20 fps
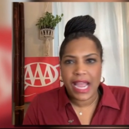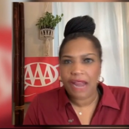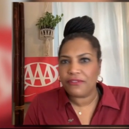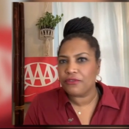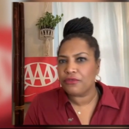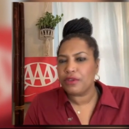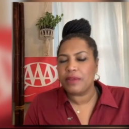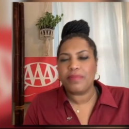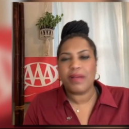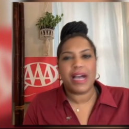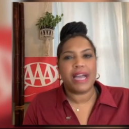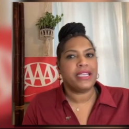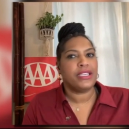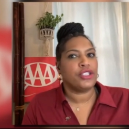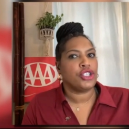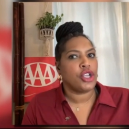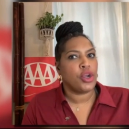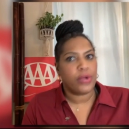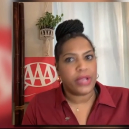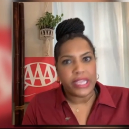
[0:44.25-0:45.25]

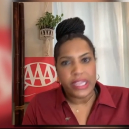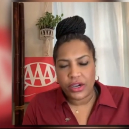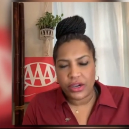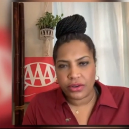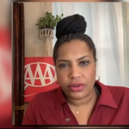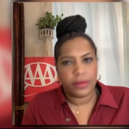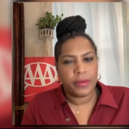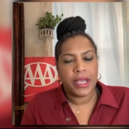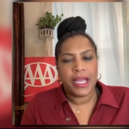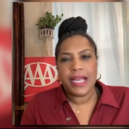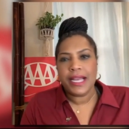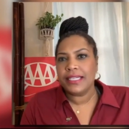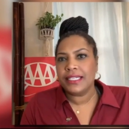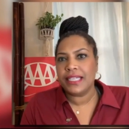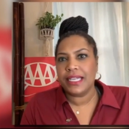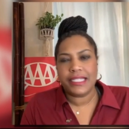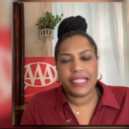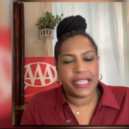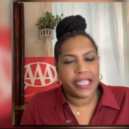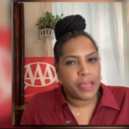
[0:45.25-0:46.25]
Everybody's so eager
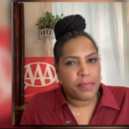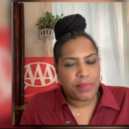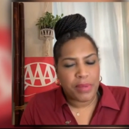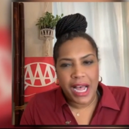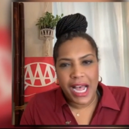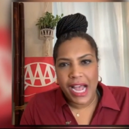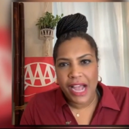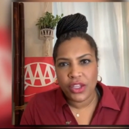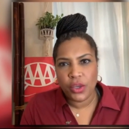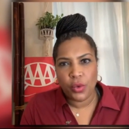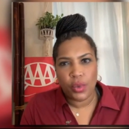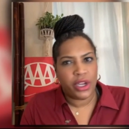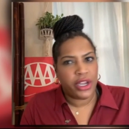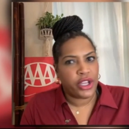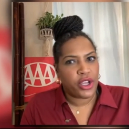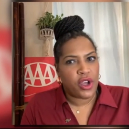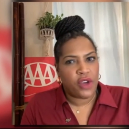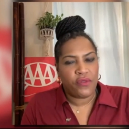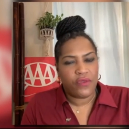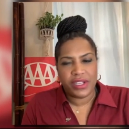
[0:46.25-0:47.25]
to, to get behind the wheel
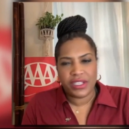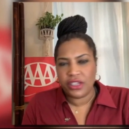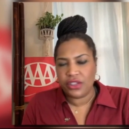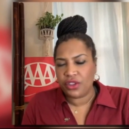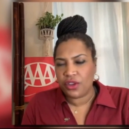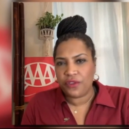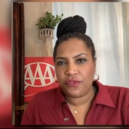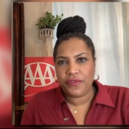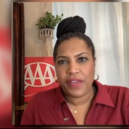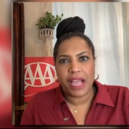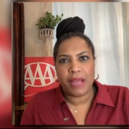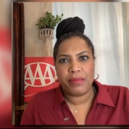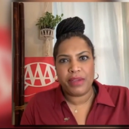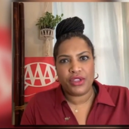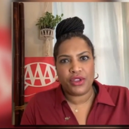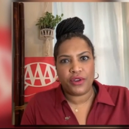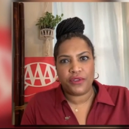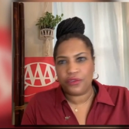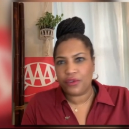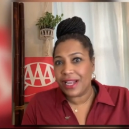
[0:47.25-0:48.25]
and go visit their family,
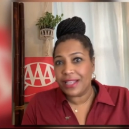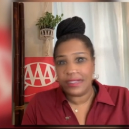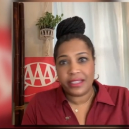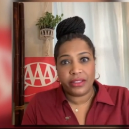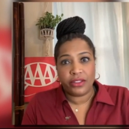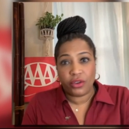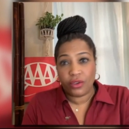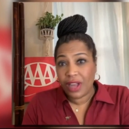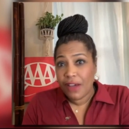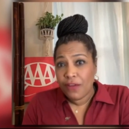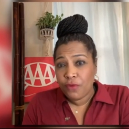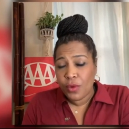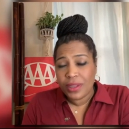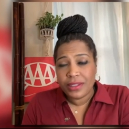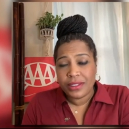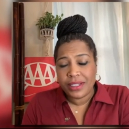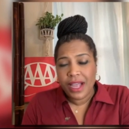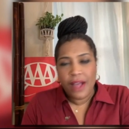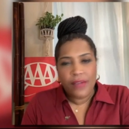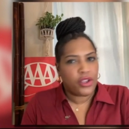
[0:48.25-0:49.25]
their friends, and their loved
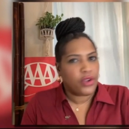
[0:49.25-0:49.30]
ones.